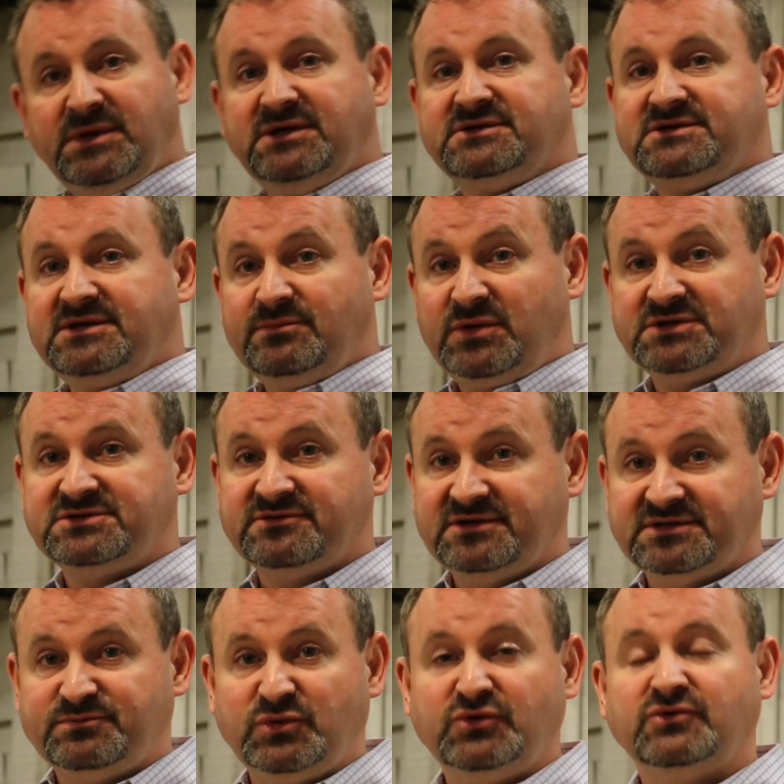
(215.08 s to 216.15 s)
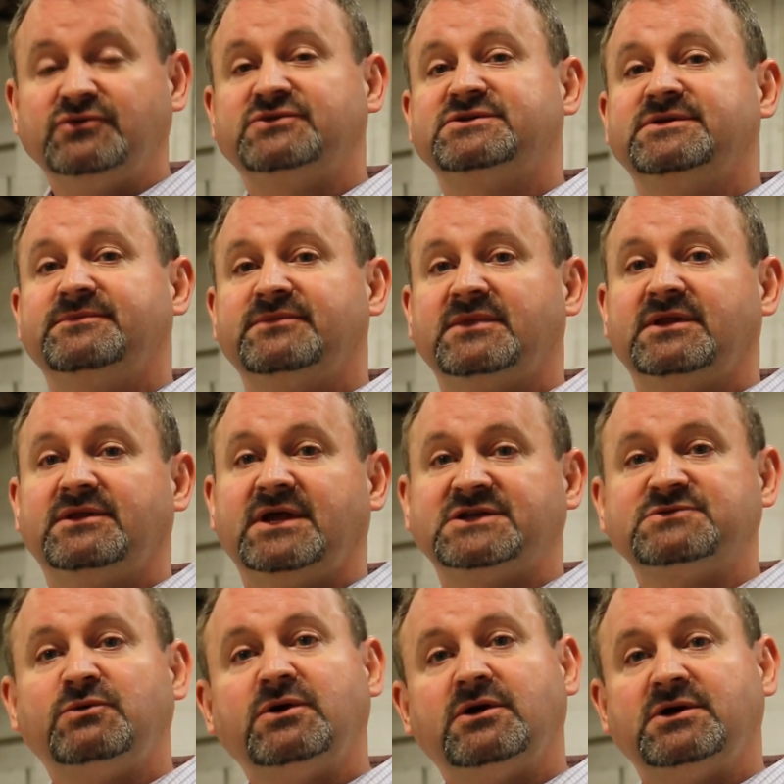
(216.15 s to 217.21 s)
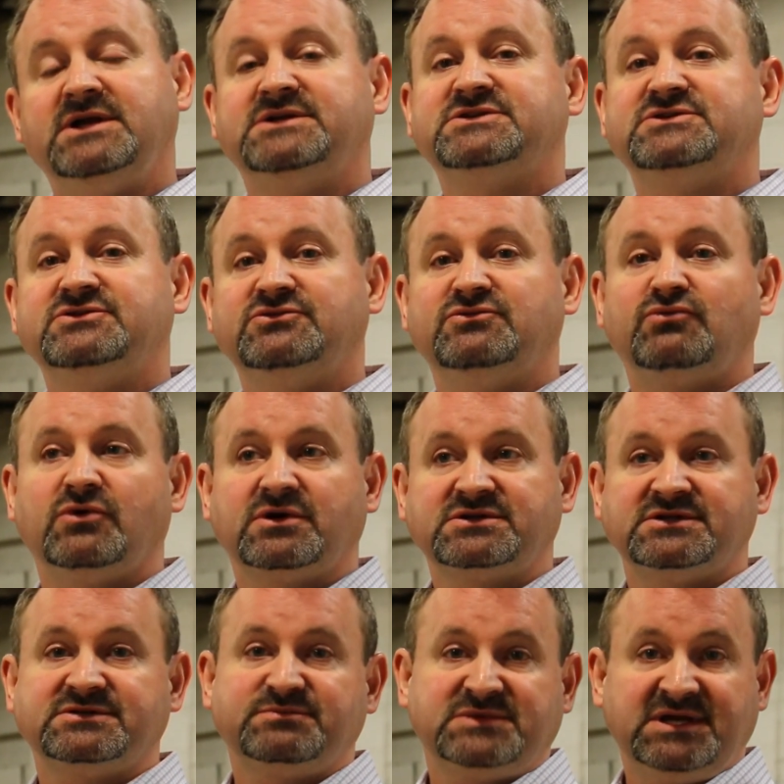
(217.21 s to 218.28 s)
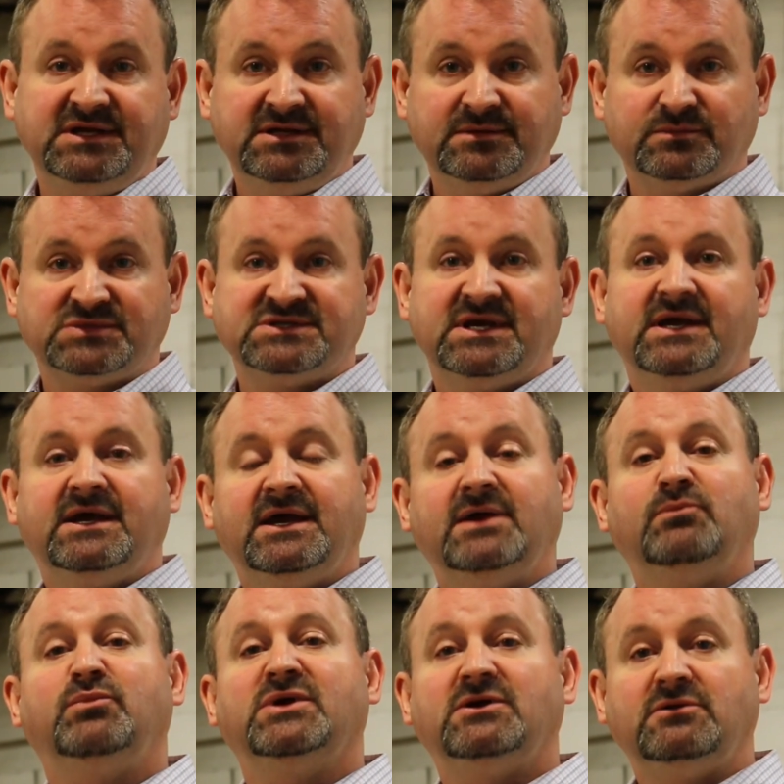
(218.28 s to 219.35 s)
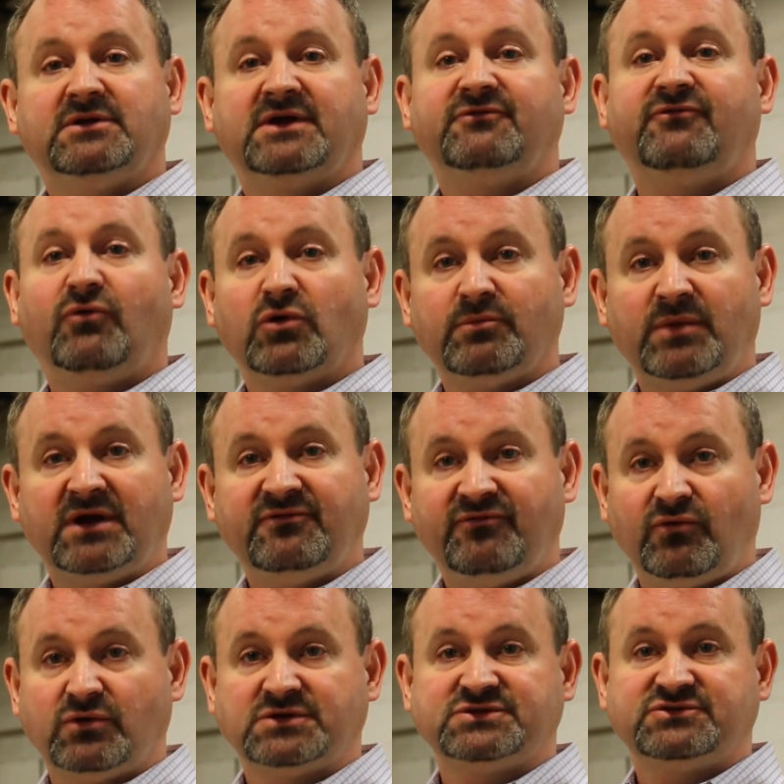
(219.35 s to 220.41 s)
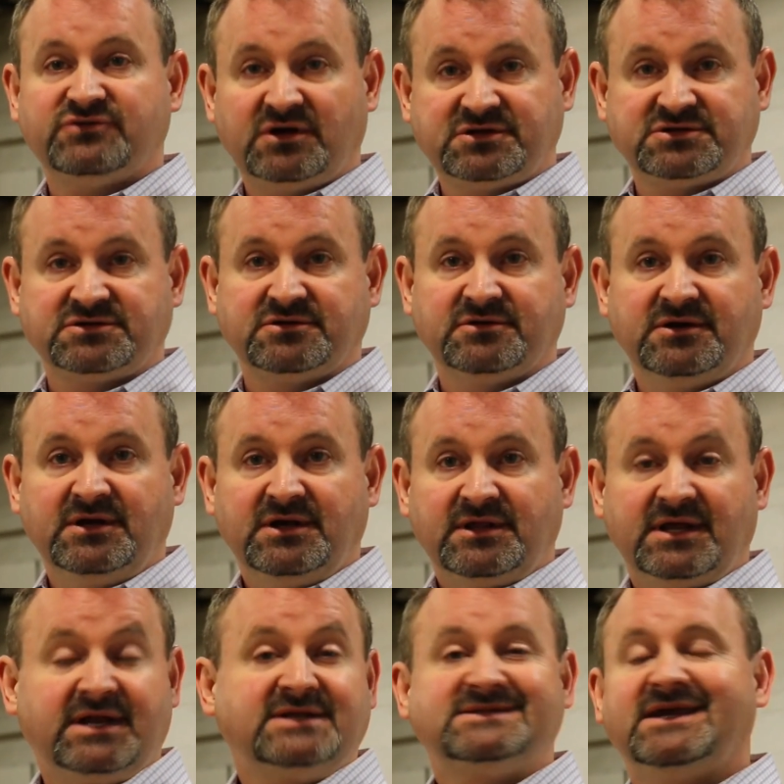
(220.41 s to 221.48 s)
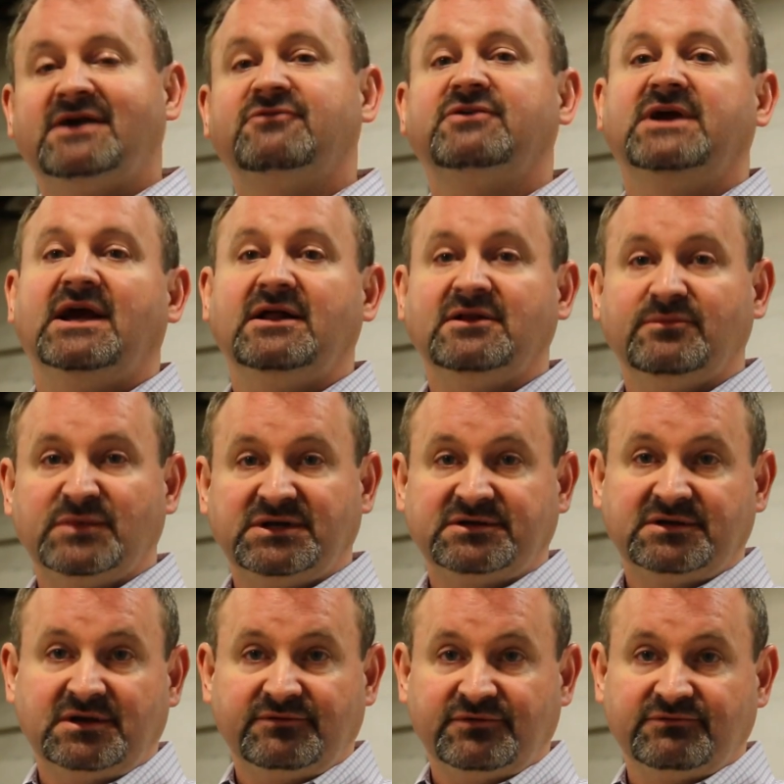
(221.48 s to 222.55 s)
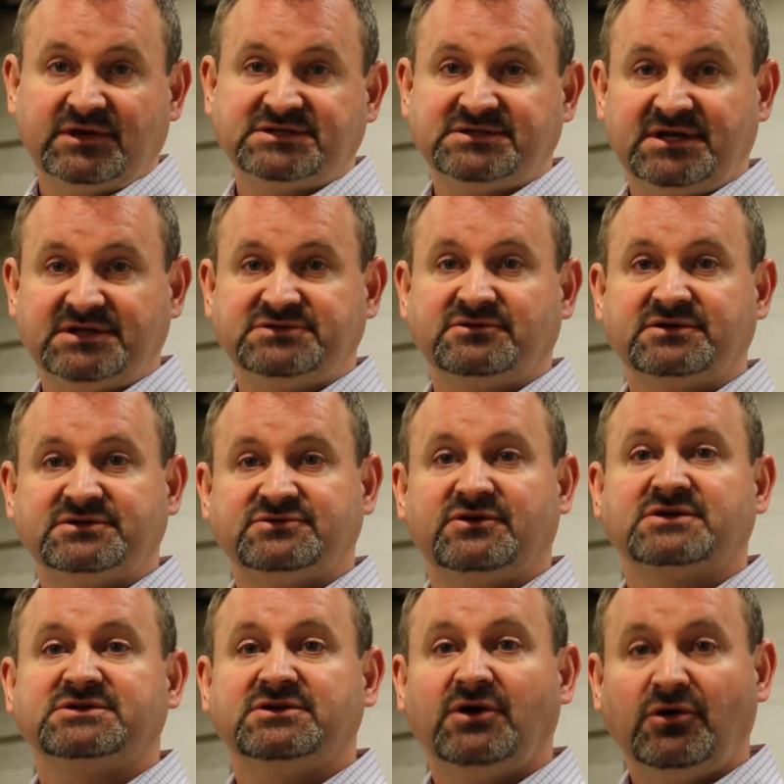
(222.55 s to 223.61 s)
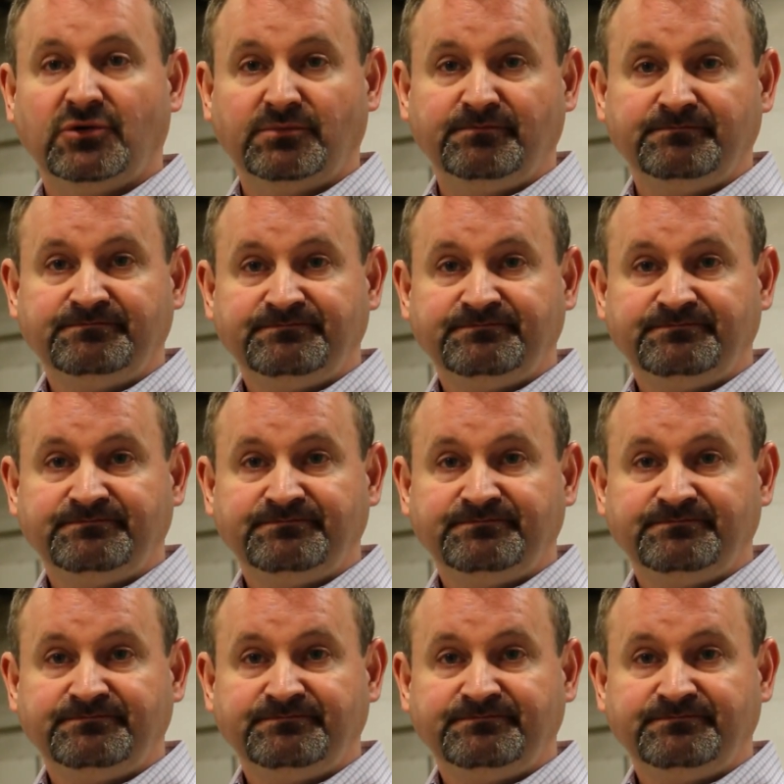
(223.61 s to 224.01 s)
me you see a bunch of these booths. That's where each student works as teams and build a 4x4 structure that has every element of a residential construction home.